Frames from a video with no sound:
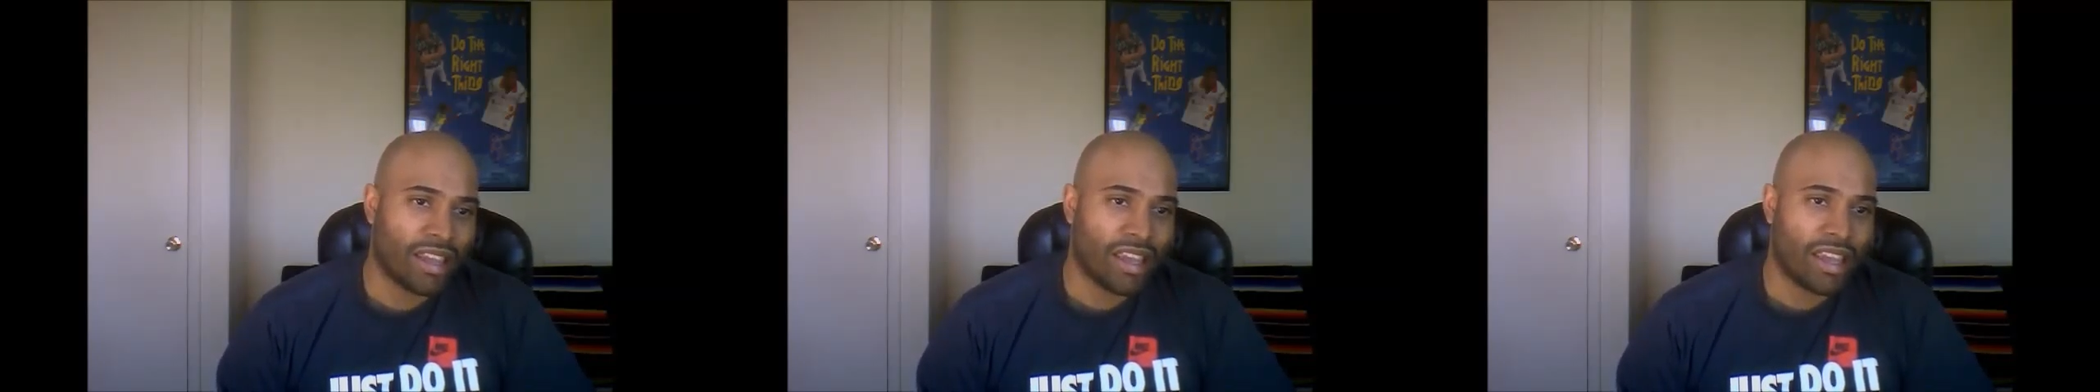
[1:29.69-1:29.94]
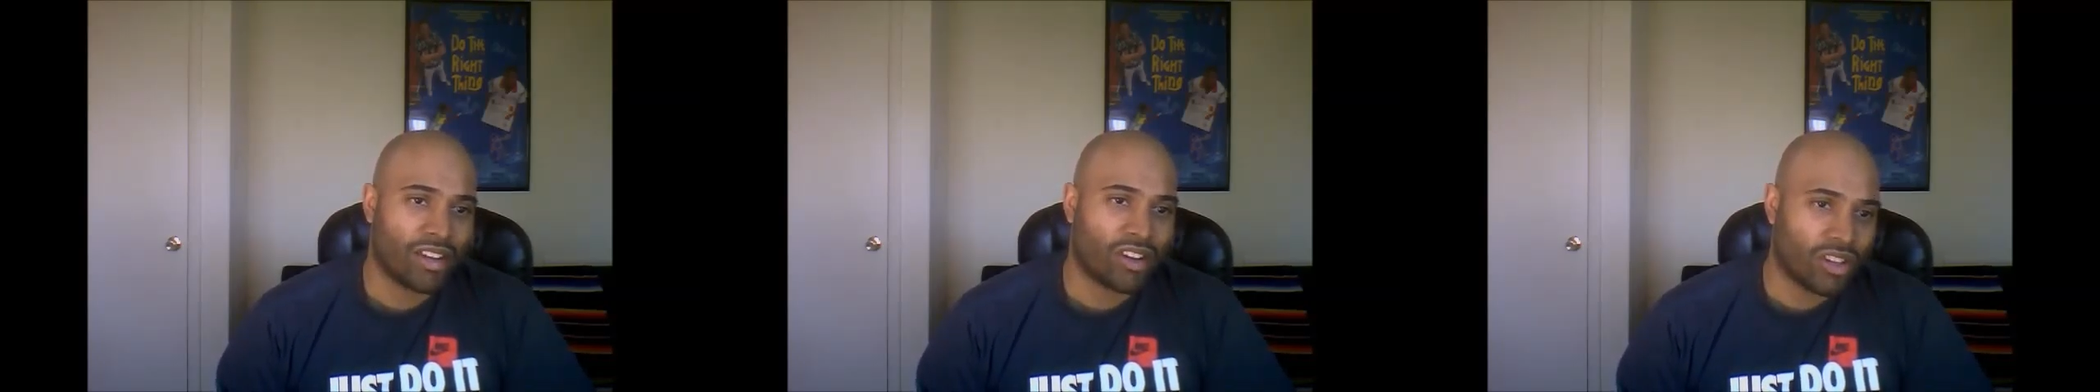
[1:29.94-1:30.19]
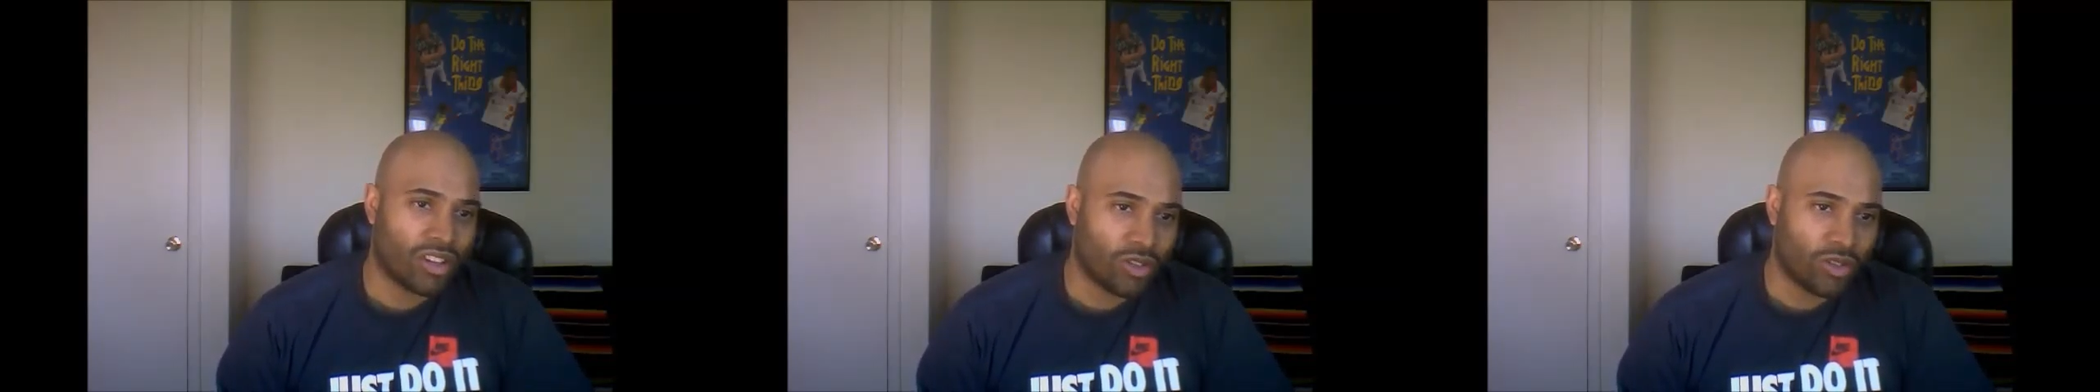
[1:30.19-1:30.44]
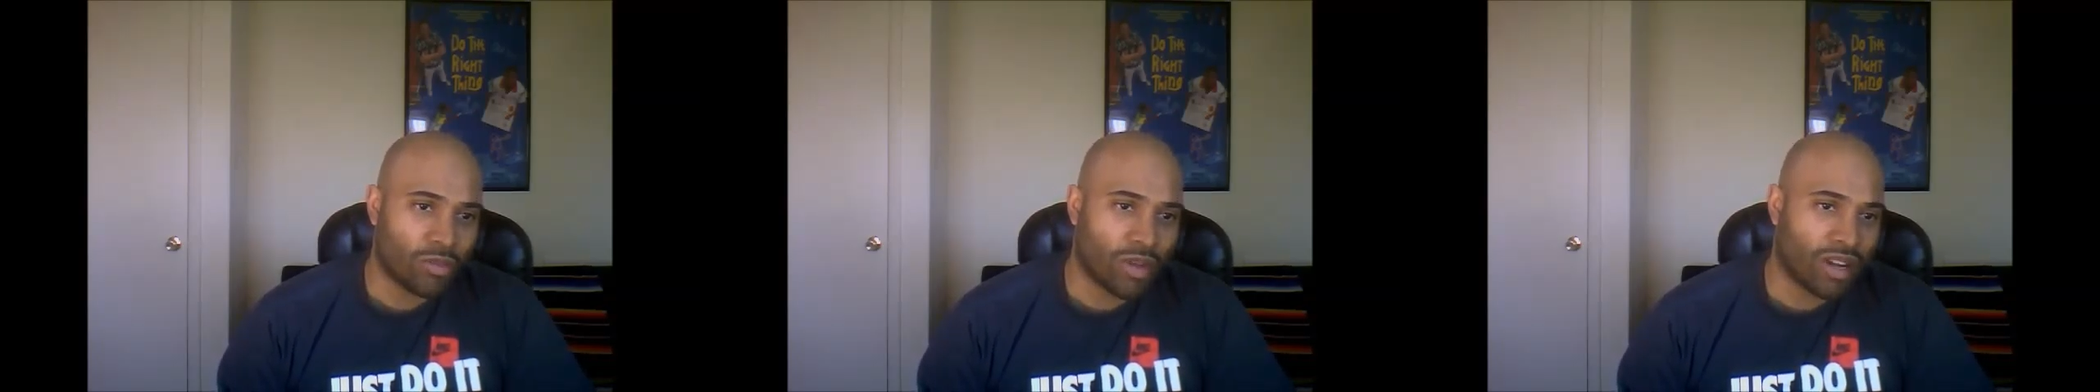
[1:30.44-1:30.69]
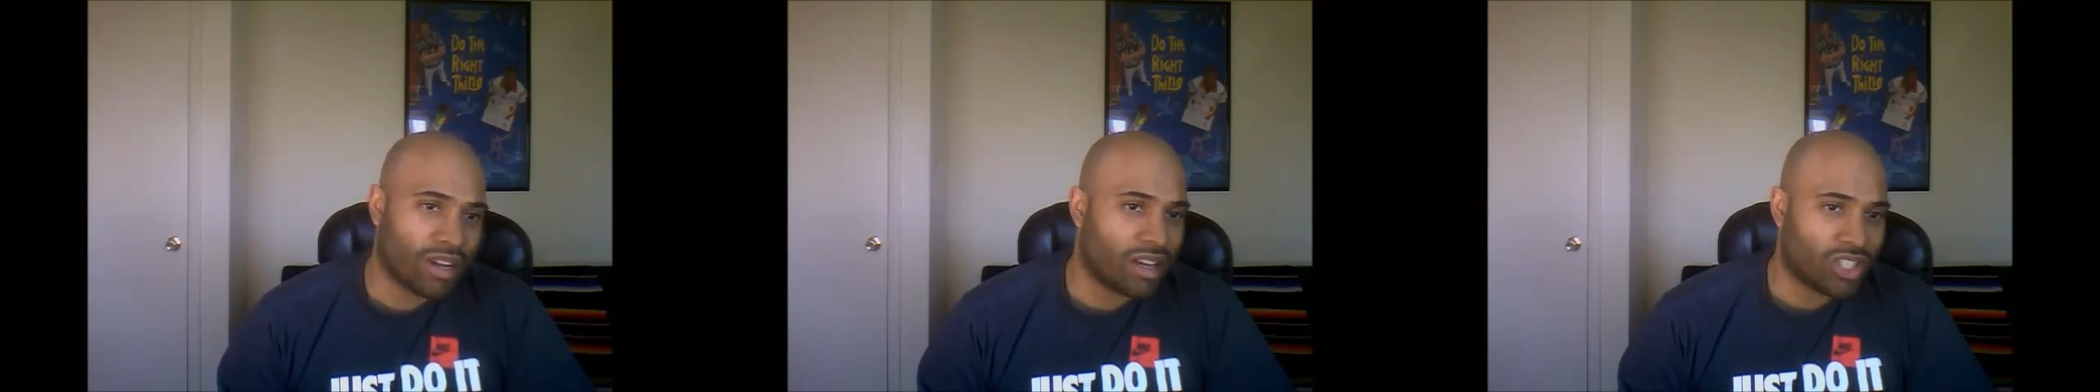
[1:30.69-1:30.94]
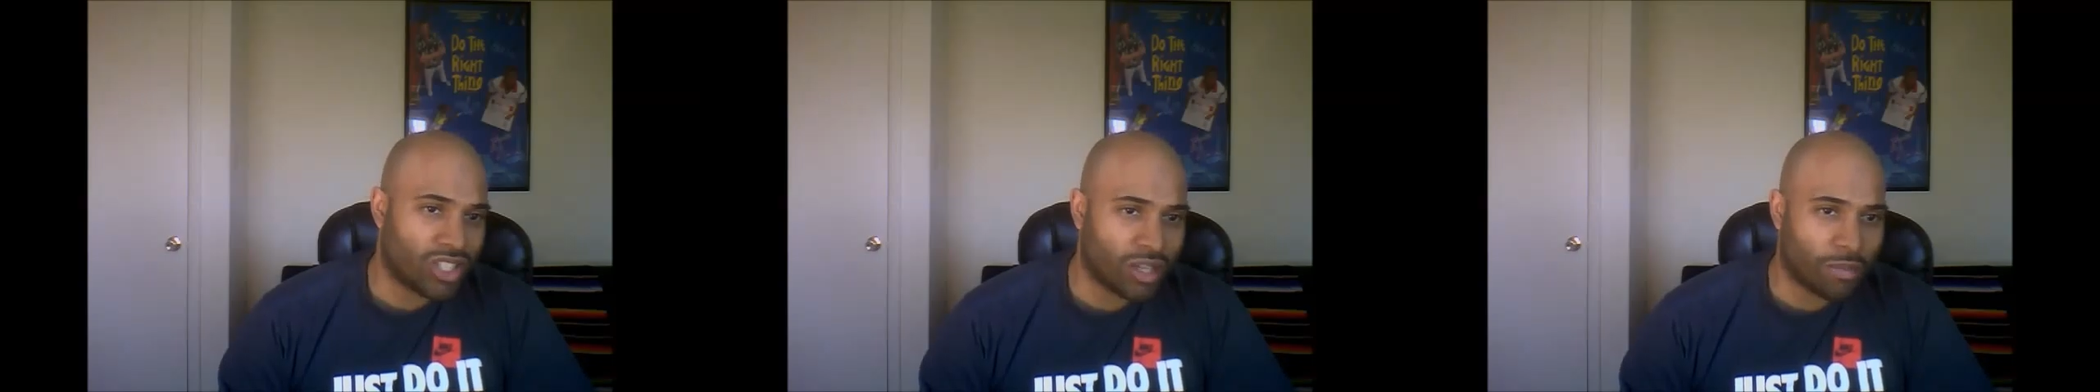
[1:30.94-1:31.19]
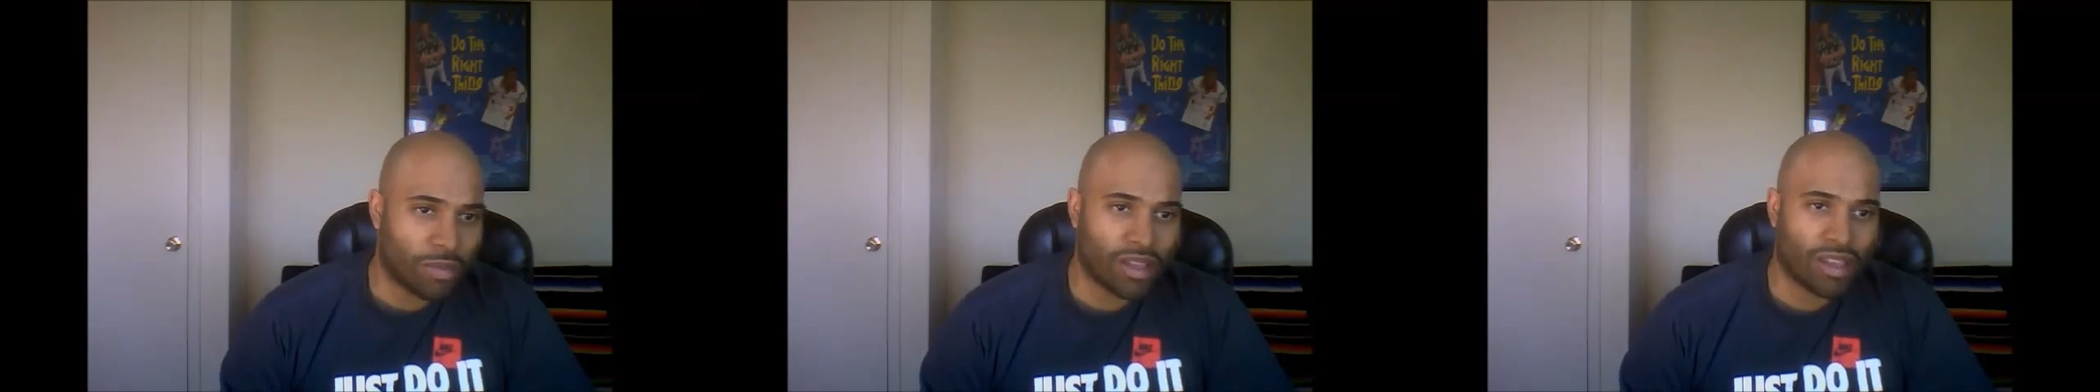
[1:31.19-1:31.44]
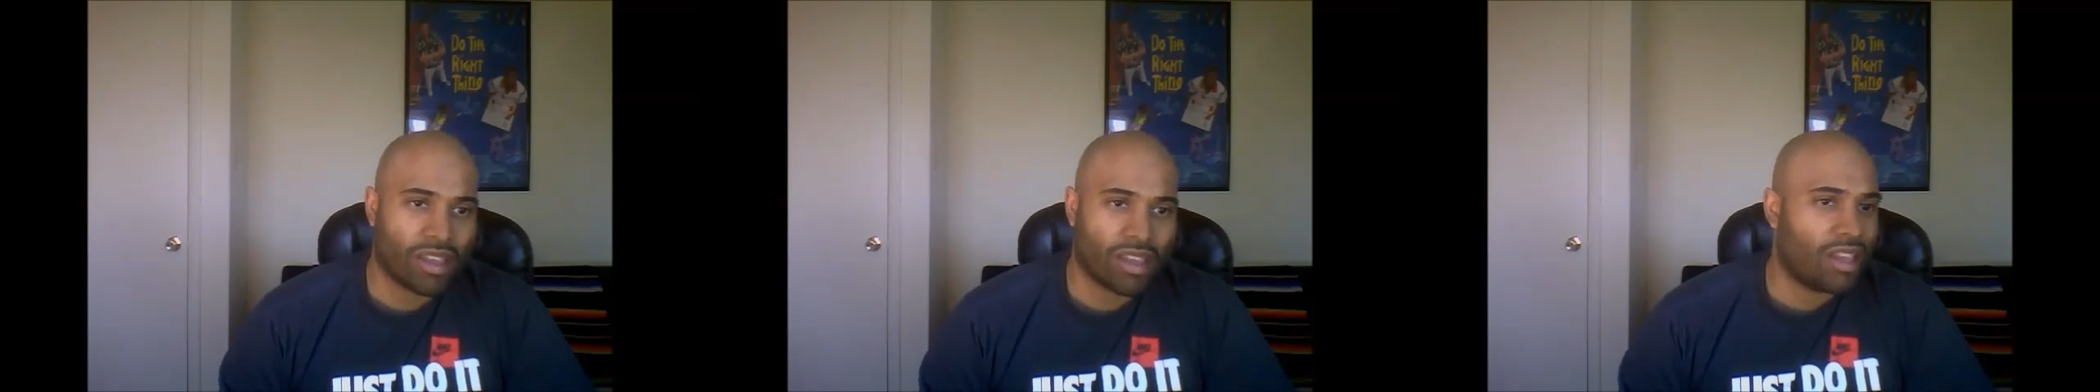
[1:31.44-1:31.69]
and you're going to lose money on
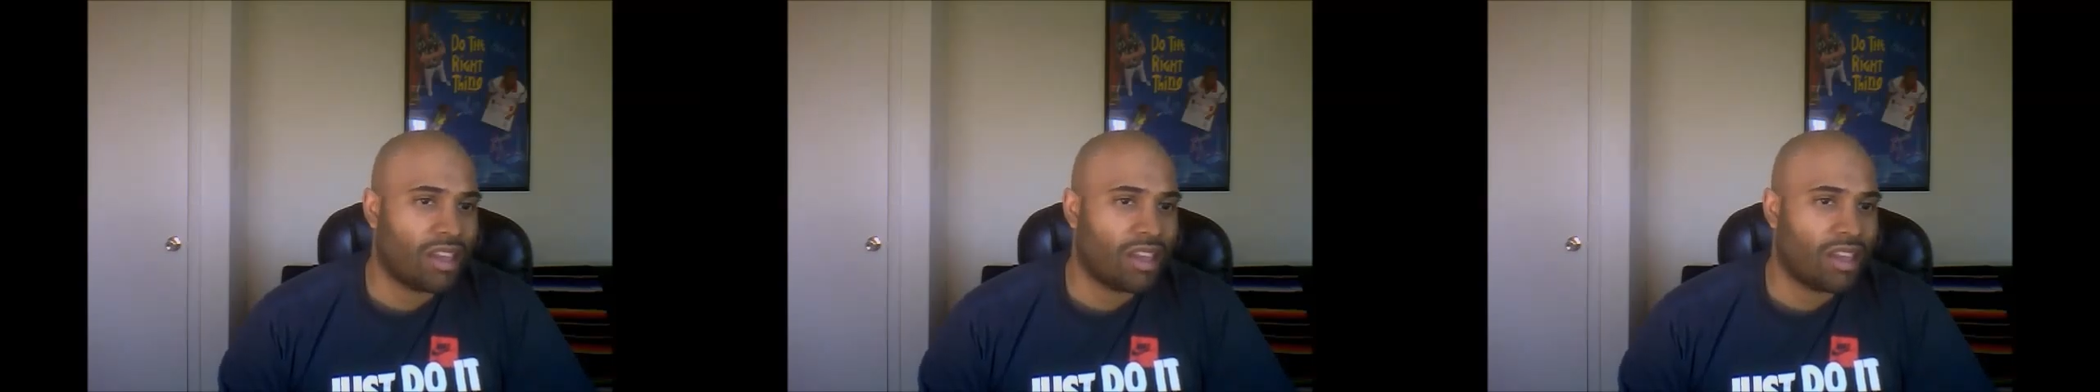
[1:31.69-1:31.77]
shipping.